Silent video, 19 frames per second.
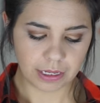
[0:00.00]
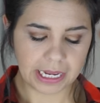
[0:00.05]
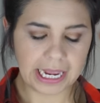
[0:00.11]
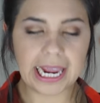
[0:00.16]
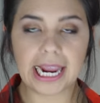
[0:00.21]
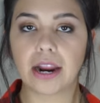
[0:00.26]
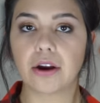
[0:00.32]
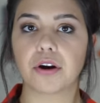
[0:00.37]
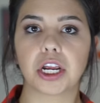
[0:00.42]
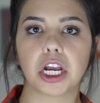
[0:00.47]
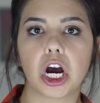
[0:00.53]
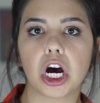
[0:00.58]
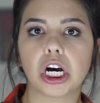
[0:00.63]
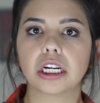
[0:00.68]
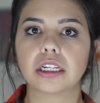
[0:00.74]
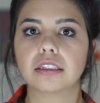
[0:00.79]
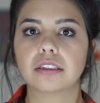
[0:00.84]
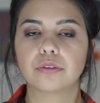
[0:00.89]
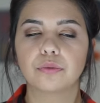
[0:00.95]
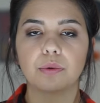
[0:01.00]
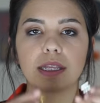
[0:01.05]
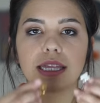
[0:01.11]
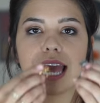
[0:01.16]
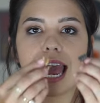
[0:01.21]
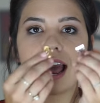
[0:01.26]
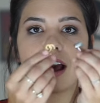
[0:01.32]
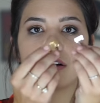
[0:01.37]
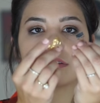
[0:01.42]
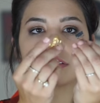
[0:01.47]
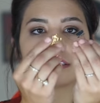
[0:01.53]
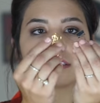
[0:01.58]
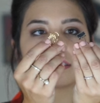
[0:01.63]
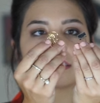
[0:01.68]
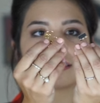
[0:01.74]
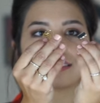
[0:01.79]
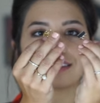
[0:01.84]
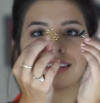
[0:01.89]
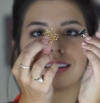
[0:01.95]
carry-all without
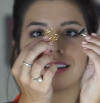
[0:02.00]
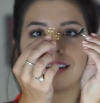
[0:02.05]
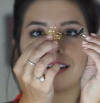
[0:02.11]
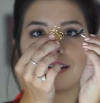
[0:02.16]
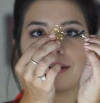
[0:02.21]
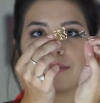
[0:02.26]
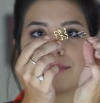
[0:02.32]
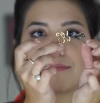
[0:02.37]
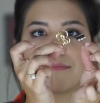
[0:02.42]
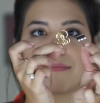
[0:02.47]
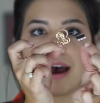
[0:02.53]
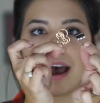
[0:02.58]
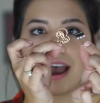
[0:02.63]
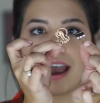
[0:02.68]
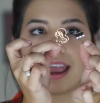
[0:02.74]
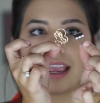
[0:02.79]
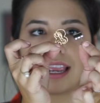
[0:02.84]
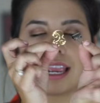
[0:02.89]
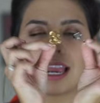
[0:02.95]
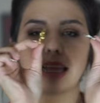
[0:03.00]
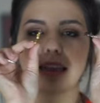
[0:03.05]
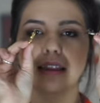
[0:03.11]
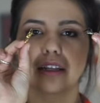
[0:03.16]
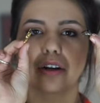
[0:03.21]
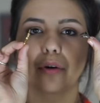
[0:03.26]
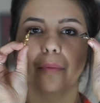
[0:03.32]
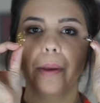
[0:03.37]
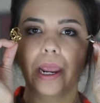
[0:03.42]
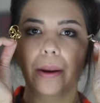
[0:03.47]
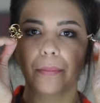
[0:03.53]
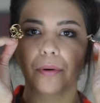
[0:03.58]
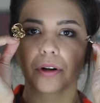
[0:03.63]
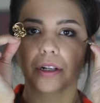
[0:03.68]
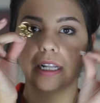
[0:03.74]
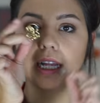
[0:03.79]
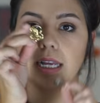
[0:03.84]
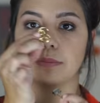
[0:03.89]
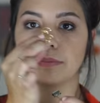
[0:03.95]
my little paper
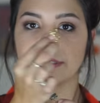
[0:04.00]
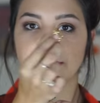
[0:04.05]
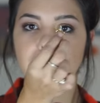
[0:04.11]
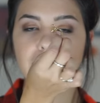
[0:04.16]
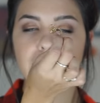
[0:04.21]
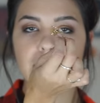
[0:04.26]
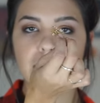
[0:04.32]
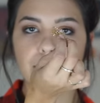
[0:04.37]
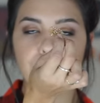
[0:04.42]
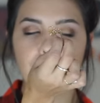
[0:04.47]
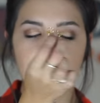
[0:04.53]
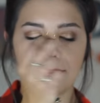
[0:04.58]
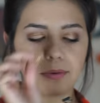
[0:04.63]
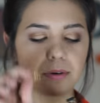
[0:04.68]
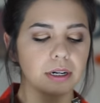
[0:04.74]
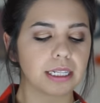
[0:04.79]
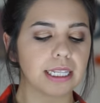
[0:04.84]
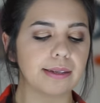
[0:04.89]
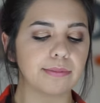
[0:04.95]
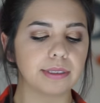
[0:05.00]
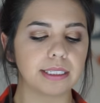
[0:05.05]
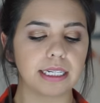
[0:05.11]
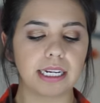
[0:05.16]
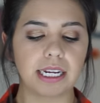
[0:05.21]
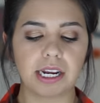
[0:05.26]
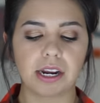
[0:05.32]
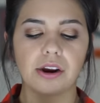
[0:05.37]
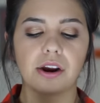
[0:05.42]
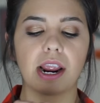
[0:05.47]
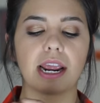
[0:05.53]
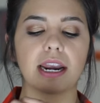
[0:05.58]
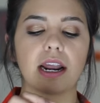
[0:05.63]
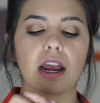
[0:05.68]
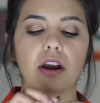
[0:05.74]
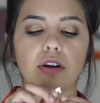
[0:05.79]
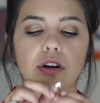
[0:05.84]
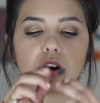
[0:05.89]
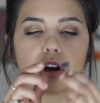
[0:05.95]
clips. I keep paper clips in here and
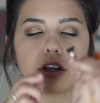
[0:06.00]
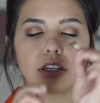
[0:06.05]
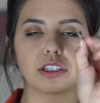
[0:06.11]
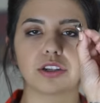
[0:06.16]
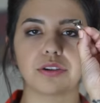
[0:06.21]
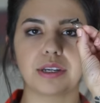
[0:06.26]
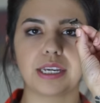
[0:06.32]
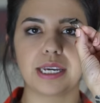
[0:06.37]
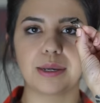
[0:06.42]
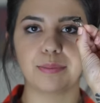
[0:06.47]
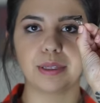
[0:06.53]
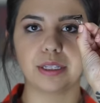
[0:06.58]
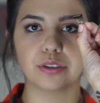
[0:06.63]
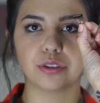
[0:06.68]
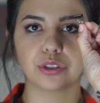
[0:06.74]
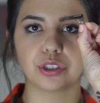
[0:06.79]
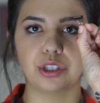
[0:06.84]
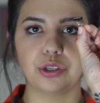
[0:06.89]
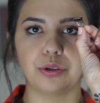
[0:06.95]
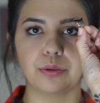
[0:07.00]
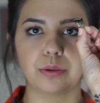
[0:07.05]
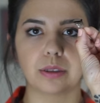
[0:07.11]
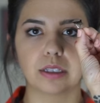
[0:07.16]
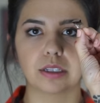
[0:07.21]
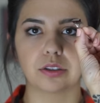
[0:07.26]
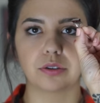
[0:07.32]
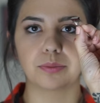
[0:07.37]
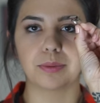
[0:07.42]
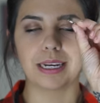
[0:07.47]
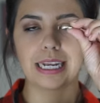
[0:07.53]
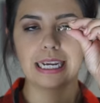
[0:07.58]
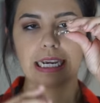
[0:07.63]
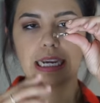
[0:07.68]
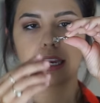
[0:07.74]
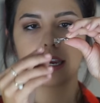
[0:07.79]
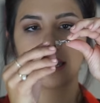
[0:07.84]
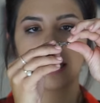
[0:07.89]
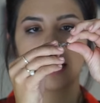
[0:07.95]
I also keep these cute little
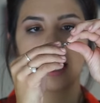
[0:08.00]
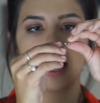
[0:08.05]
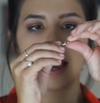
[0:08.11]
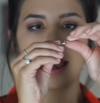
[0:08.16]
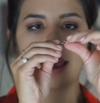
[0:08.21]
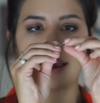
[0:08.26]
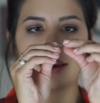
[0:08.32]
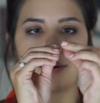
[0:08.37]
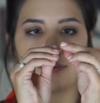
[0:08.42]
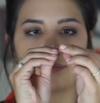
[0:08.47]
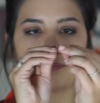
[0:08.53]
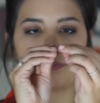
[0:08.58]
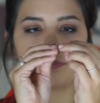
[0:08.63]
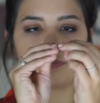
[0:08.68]
bitty, um,